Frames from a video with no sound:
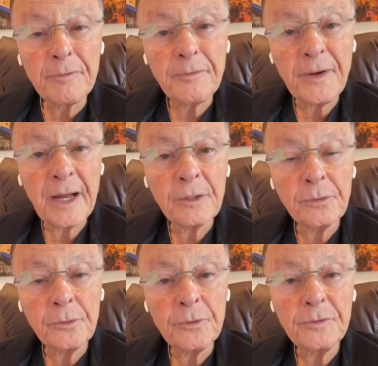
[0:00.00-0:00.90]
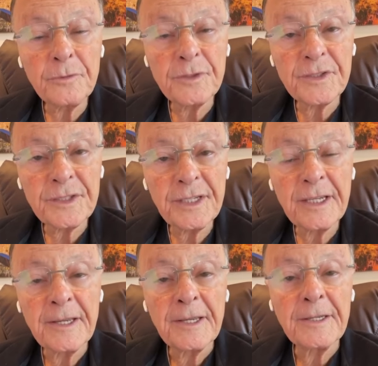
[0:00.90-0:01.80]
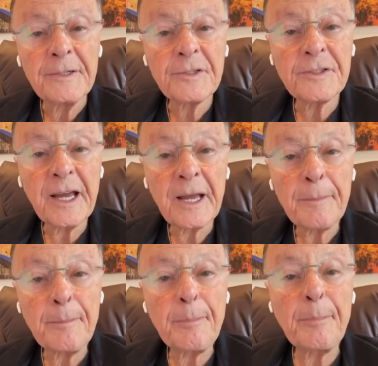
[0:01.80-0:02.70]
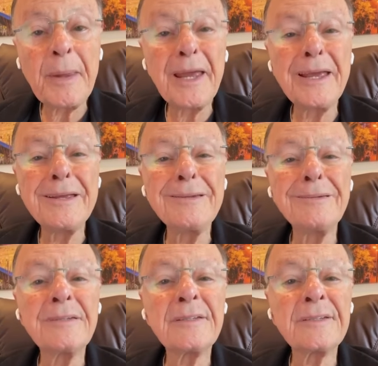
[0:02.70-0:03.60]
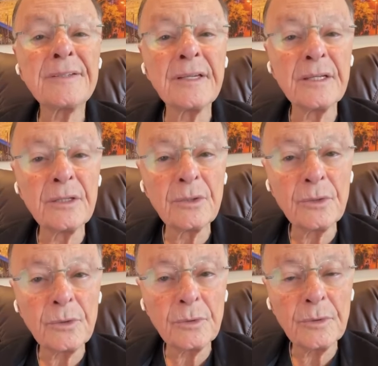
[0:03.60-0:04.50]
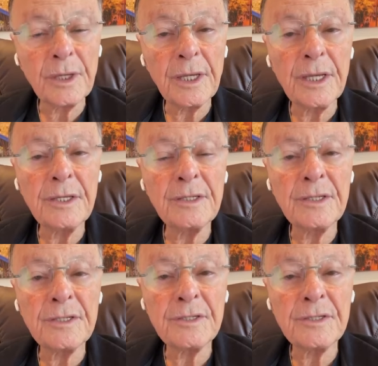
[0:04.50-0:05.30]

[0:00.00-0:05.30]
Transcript: Just by the fact that you are considering to give up